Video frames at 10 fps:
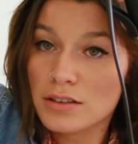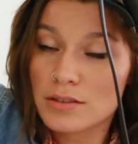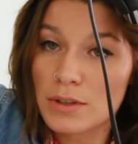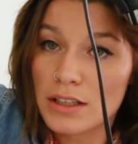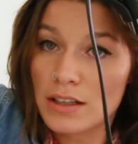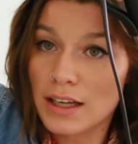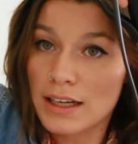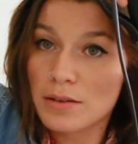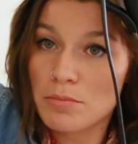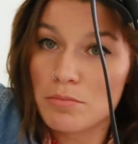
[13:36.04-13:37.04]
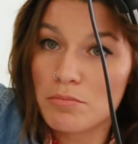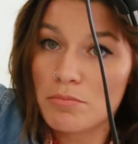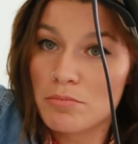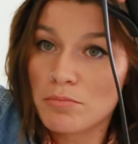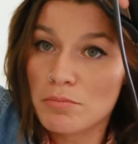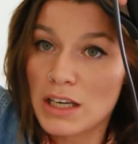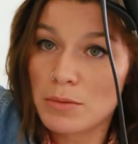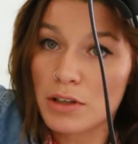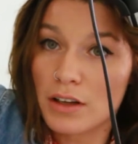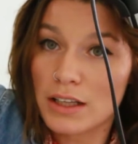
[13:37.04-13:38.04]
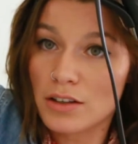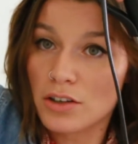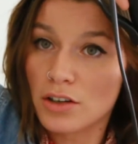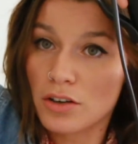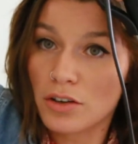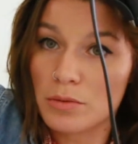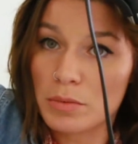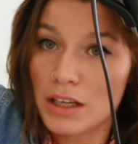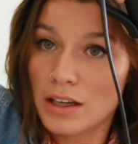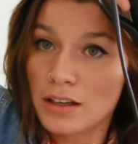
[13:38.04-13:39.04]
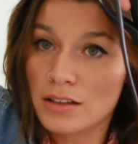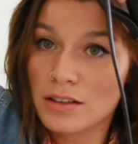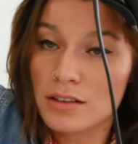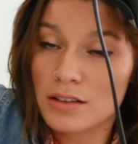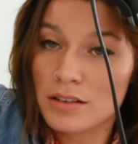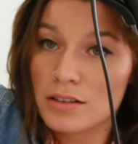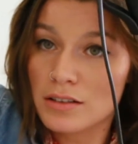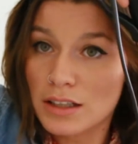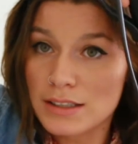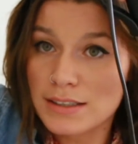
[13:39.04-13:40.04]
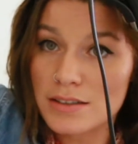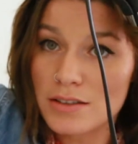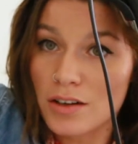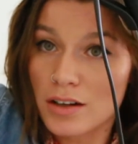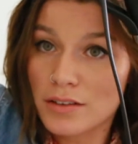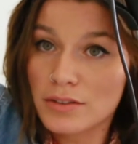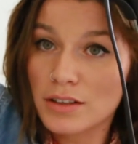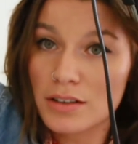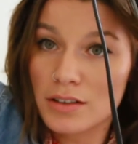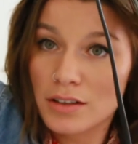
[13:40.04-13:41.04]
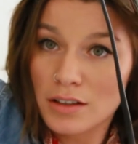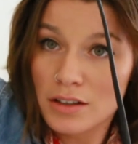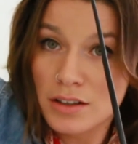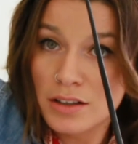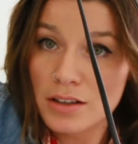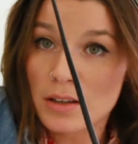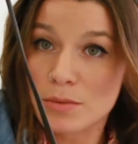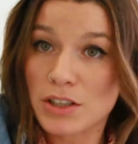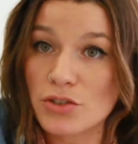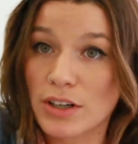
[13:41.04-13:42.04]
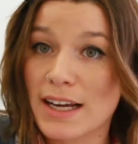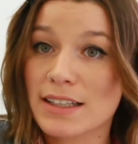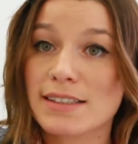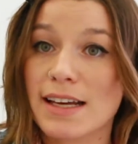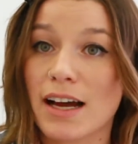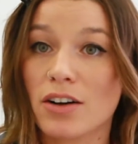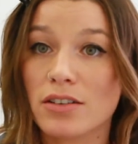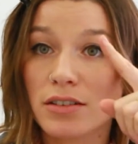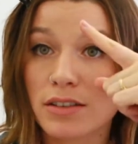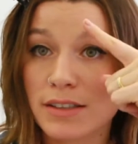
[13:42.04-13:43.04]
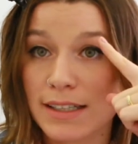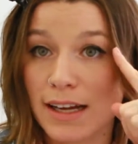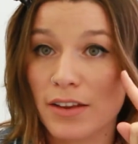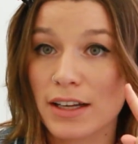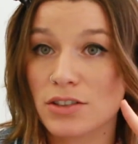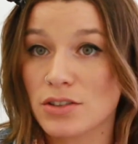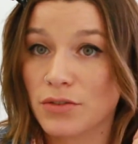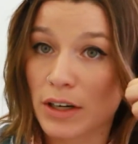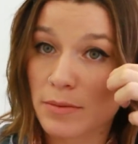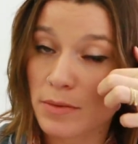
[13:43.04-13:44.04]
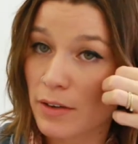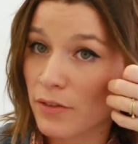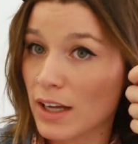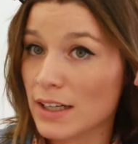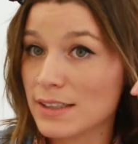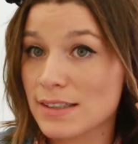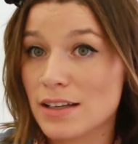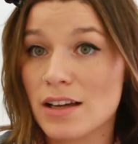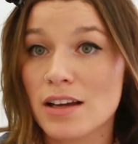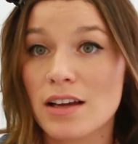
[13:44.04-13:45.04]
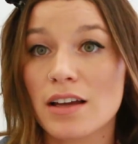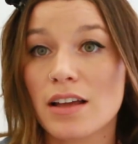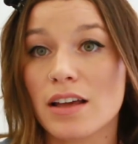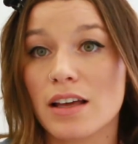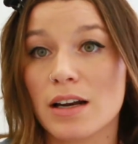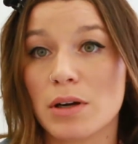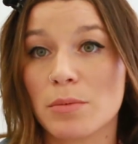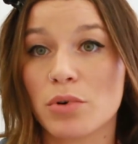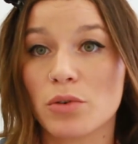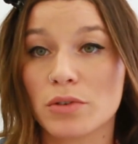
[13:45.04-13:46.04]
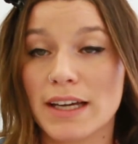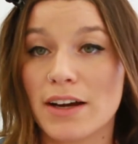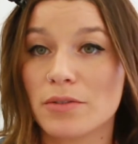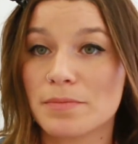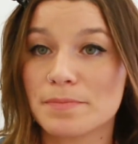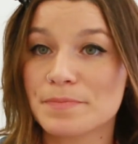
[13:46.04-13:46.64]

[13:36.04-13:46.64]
so we can like manipulate the curl to be nice and soft. I'm gonna drag this out. See how that just frames my face? And I'm gonna pull down.